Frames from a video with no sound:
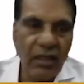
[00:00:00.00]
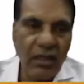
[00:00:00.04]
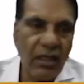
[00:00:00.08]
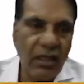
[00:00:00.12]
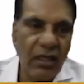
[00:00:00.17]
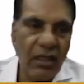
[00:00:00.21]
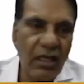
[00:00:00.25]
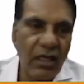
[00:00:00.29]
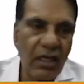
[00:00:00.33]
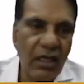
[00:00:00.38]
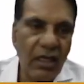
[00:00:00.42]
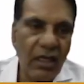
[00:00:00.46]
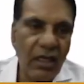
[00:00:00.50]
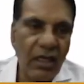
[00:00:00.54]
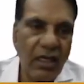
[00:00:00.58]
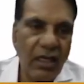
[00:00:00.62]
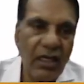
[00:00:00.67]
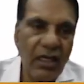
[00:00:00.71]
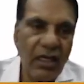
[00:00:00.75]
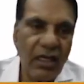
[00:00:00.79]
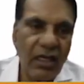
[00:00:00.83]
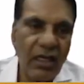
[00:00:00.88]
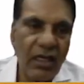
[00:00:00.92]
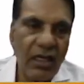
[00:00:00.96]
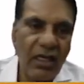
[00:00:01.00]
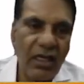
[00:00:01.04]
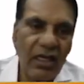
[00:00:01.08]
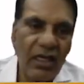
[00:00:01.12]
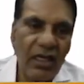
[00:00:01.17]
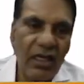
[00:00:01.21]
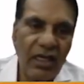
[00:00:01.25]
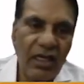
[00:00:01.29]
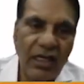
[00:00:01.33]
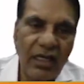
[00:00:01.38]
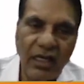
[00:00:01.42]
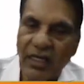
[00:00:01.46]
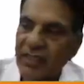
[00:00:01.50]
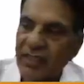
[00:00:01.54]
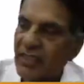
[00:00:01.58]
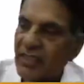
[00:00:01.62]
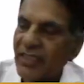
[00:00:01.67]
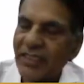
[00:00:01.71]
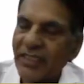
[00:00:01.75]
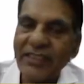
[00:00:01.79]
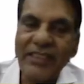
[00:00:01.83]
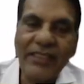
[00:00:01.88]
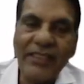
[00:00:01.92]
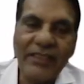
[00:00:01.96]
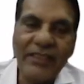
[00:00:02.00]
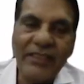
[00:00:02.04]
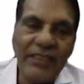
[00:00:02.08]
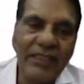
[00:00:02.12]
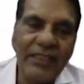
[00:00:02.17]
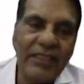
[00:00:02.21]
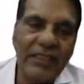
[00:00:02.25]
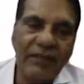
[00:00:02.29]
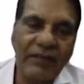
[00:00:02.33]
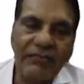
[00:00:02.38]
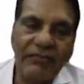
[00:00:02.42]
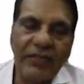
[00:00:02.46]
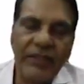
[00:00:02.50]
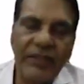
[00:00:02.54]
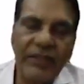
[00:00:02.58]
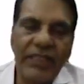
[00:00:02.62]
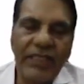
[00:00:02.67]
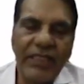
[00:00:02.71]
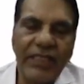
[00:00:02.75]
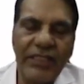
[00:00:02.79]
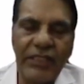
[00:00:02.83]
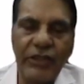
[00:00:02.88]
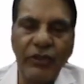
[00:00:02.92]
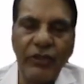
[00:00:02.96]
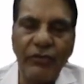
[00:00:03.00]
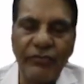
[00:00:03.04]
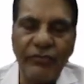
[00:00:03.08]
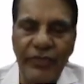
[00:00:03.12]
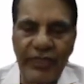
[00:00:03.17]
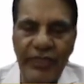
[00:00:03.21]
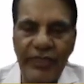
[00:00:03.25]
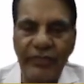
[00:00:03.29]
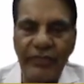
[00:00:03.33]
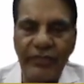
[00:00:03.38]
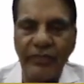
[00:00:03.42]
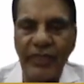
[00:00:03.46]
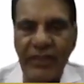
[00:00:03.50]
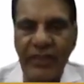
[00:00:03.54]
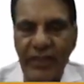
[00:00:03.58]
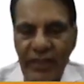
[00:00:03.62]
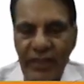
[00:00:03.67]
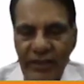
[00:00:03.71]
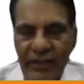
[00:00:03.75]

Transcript: The second is assessing the sufficiency of treatment.